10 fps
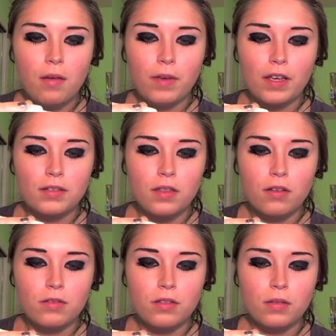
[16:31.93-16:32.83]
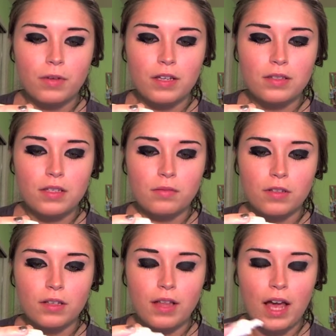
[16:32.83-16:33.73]
because those are the places
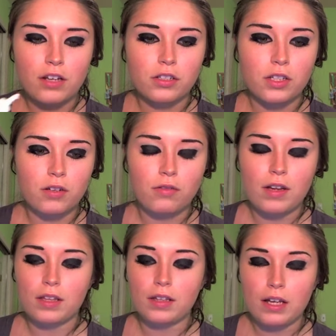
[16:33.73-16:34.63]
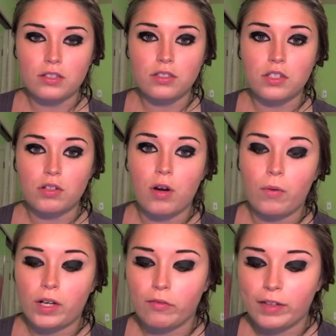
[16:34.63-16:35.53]
where the lash glue and the lashes do not
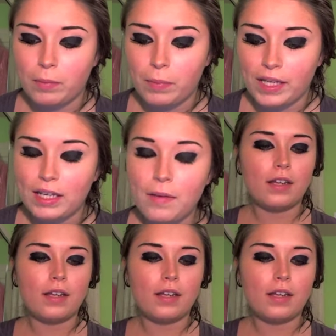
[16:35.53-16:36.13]
want to really be.